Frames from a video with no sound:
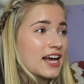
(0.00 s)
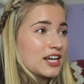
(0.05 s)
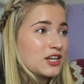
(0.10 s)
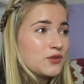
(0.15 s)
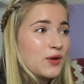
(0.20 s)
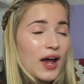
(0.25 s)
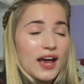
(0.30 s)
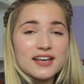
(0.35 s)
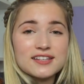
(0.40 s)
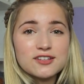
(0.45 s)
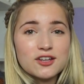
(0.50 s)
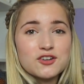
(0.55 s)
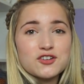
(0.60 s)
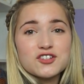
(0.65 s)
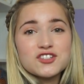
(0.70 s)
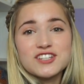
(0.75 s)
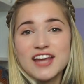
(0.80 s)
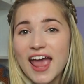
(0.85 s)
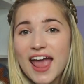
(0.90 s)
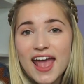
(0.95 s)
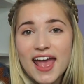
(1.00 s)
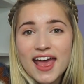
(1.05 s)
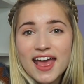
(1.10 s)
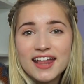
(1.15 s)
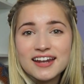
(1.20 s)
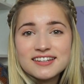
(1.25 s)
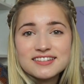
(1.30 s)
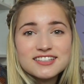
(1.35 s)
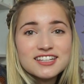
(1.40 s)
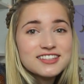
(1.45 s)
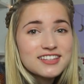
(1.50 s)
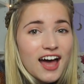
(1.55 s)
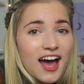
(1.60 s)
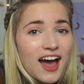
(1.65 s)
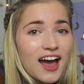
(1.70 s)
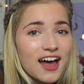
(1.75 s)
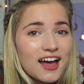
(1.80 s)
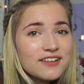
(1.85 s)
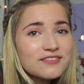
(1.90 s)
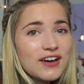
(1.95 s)
and you guys understand the
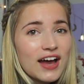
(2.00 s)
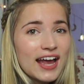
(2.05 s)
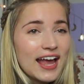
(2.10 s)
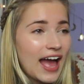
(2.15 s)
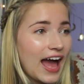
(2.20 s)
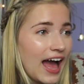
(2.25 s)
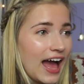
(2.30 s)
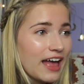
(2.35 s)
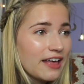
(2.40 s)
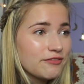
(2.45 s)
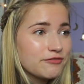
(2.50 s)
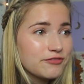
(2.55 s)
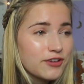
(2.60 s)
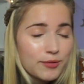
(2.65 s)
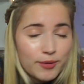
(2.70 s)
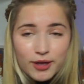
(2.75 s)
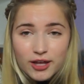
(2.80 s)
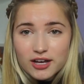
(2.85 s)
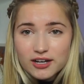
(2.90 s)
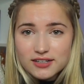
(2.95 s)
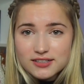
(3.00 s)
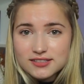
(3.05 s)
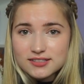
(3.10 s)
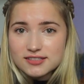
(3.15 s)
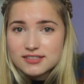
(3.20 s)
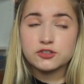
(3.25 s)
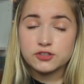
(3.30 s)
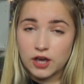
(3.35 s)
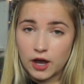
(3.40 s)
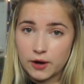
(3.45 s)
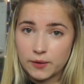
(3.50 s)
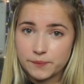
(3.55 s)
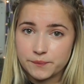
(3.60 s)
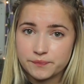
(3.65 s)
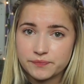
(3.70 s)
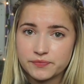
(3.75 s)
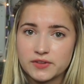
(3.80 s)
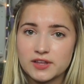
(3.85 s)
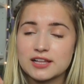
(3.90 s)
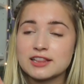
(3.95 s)
love I have for books. So,
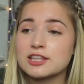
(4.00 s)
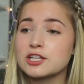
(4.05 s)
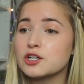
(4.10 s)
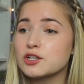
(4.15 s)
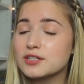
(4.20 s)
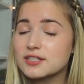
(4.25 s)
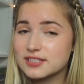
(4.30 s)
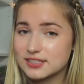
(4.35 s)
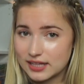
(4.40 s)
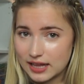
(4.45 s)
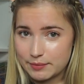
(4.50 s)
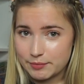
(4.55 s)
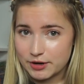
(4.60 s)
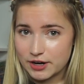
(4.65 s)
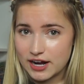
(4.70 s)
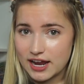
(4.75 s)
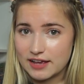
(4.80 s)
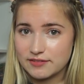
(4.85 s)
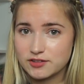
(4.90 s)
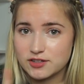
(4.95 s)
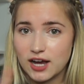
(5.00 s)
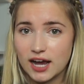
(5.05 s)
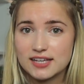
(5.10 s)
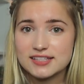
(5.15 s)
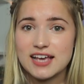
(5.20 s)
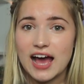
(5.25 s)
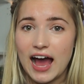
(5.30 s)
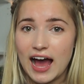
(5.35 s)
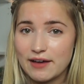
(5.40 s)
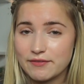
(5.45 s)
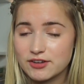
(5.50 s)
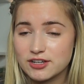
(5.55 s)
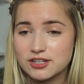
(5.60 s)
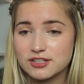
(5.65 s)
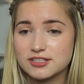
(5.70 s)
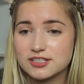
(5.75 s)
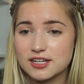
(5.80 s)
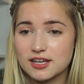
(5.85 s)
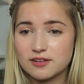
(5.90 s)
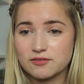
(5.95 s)
little disclaimer, if you guys
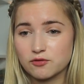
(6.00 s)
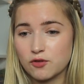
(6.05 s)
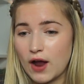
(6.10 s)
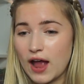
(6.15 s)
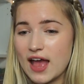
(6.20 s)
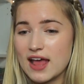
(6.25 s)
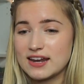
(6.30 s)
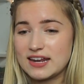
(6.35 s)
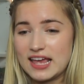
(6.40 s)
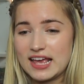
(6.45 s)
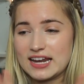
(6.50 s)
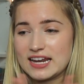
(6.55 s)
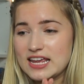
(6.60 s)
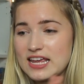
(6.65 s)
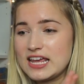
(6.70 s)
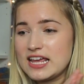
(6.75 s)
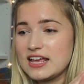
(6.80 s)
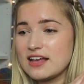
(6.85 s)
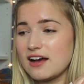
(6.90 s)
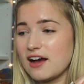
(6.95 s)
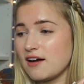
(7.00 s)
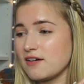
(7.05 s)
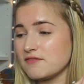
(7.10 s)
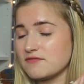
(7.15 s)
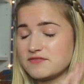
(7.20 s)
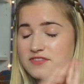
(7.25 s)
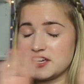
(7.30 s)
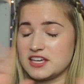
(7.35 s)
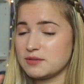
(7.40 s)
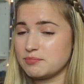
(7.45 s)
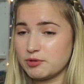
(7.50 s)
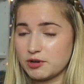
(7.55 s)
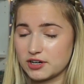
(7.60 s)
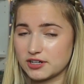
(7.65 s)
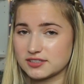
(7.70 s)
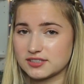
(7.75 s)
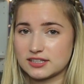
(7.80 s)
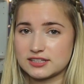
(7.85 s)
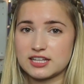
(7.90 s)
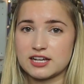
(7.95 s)
haven't read any of these
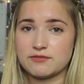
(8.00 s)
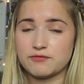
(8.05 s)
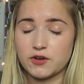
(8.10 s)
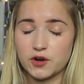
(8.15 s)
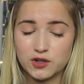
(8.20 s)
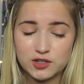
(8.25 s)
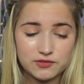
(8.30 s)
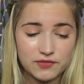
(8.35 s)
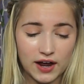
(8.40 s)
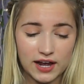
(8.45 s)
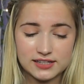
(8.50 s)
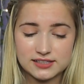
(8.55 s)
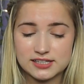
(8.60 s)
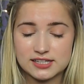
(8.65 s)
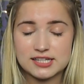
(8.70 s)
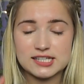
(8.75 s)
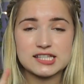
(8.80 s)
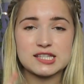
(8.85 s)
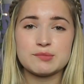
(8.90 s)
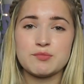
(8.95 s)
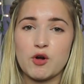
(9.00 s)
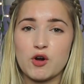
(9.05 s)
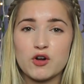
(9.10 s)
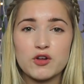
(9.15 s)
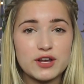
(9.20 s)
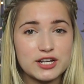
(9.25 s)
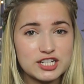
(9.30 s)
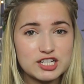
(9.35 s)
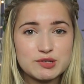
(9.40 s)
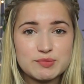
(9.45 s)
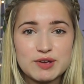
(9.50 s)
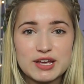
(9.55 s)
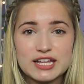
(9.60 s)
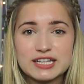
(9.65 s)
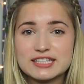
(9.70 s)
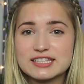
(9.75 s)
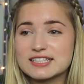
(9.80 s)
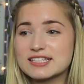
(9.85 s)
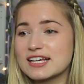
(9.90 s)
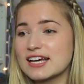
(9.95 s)
books, like the Infernal Devices, the Mortal
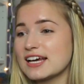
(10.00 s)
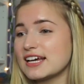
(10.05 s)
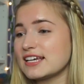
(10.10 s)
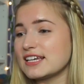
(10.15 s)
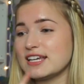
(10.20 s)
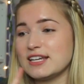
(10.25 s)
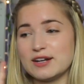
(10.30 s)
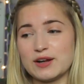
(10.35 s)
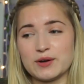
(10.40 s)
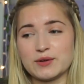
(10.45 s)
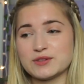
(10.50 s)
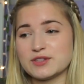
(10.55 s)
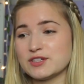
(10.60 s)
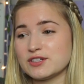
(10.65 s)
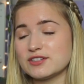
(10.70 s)
Instruments, you know,